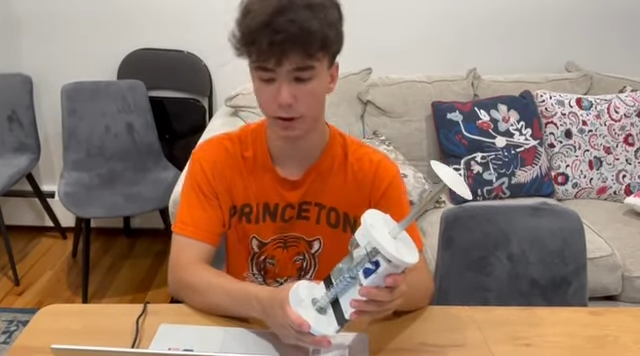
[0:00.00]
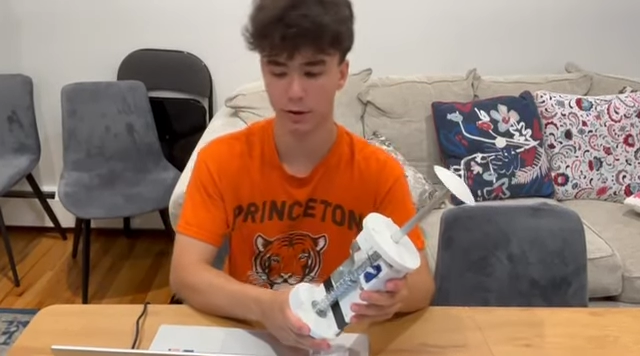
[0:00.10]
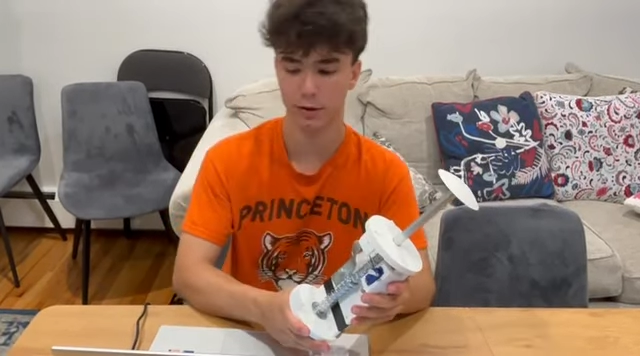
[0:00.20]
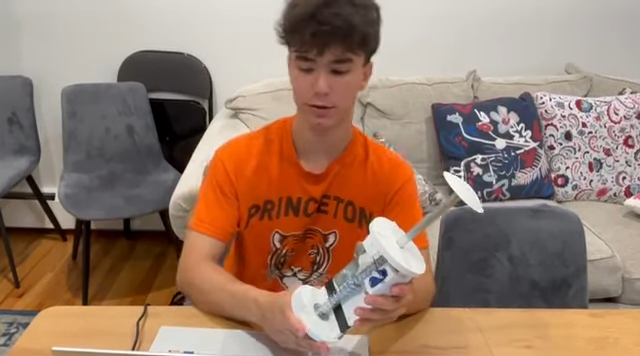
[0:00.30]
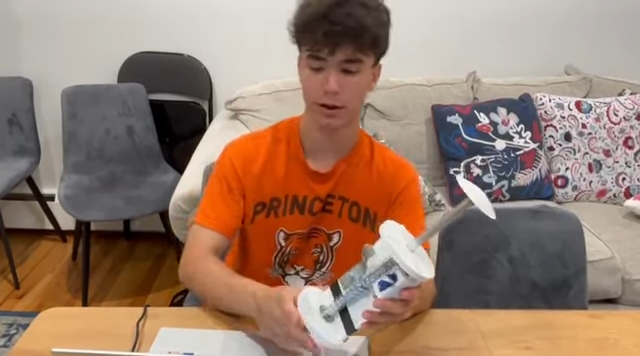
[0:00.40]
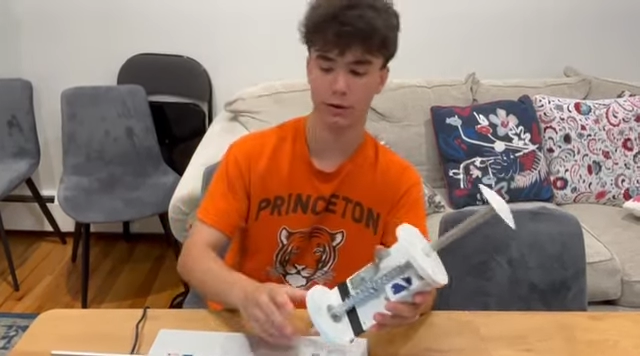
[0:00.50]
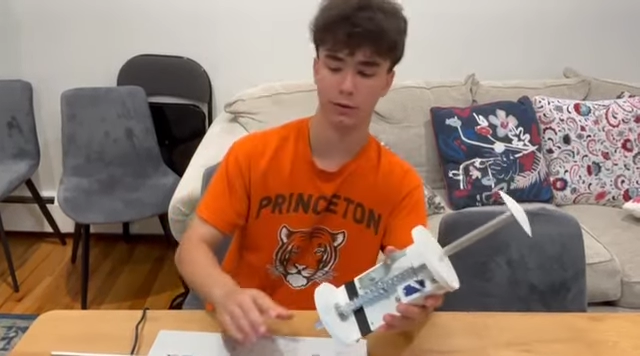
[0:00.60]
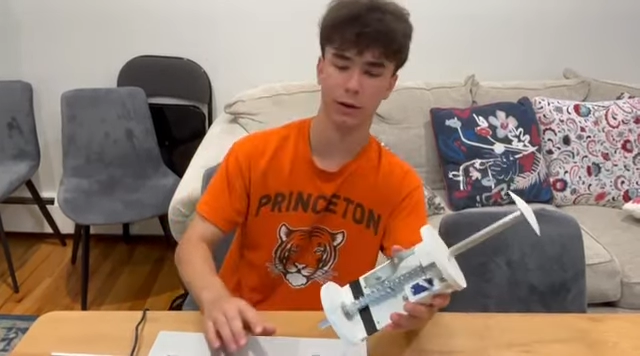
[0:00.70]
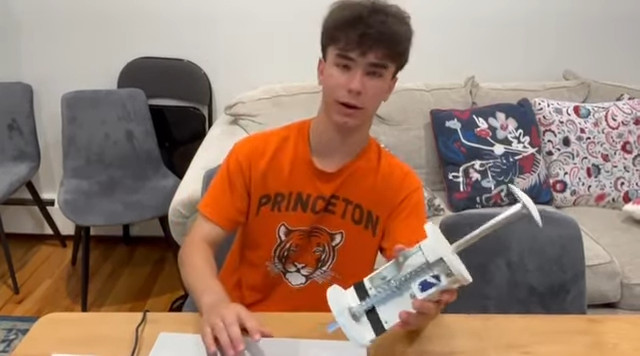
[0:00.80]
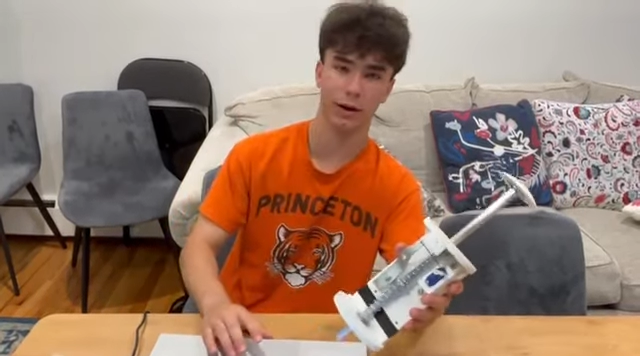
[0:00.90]
and does not
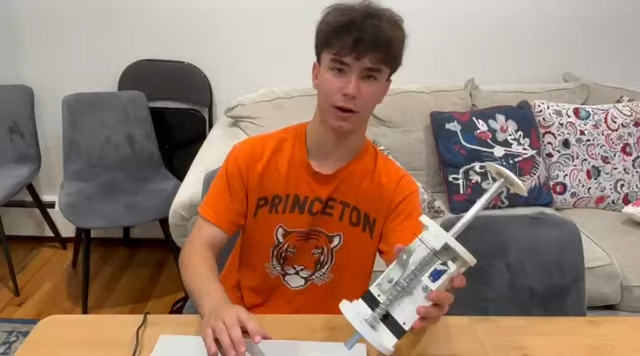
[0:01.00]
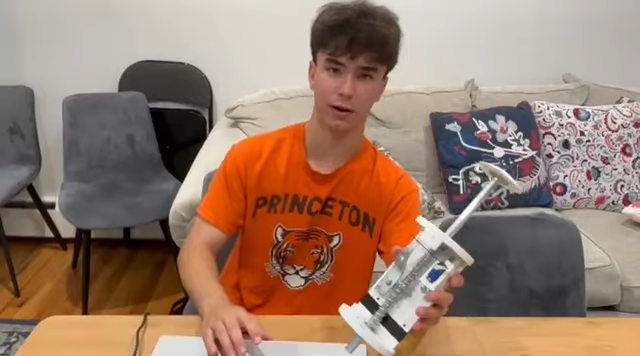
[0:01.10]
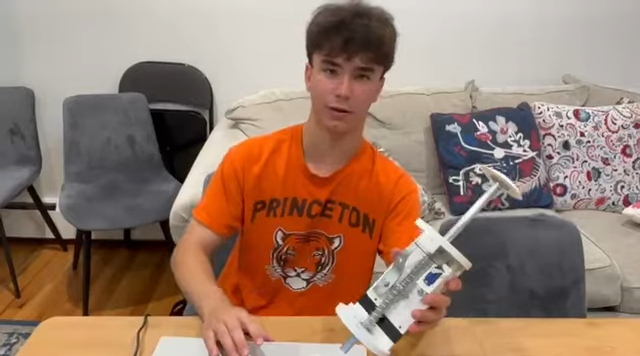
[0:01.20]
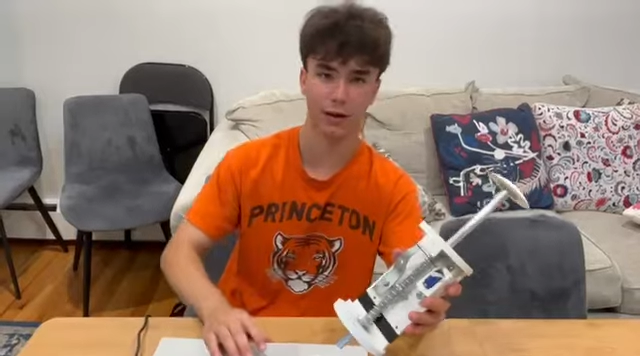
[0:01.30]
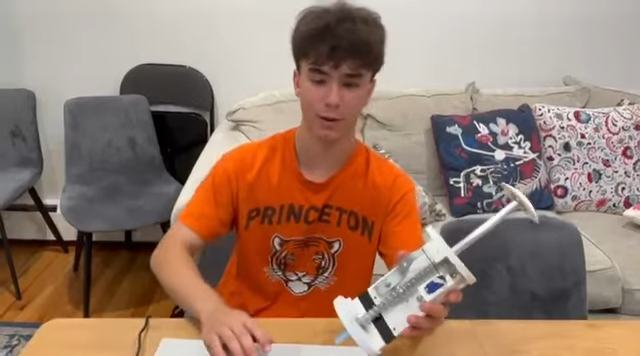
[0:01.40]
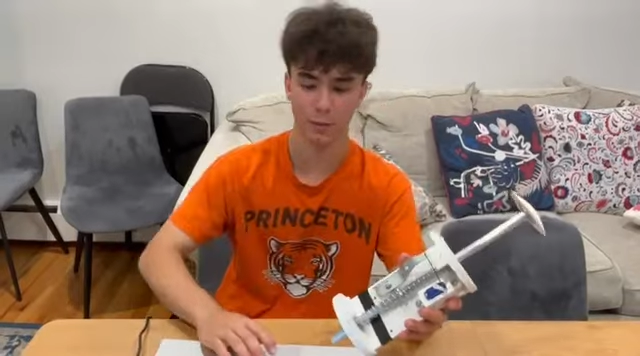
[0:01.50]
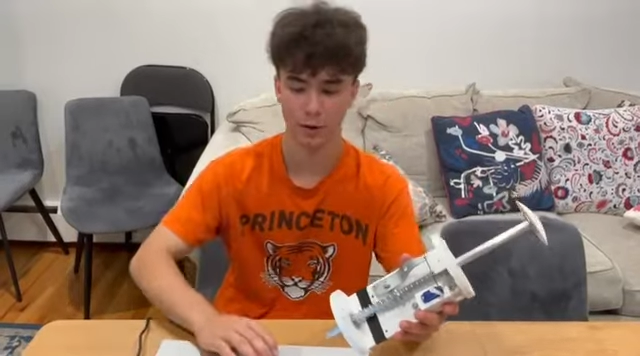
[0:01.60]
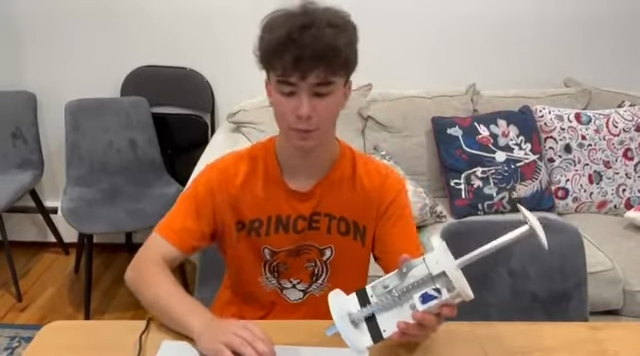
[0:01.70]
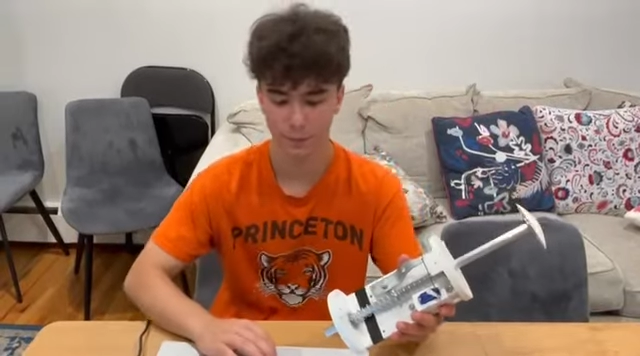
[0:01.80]
rely on a timer.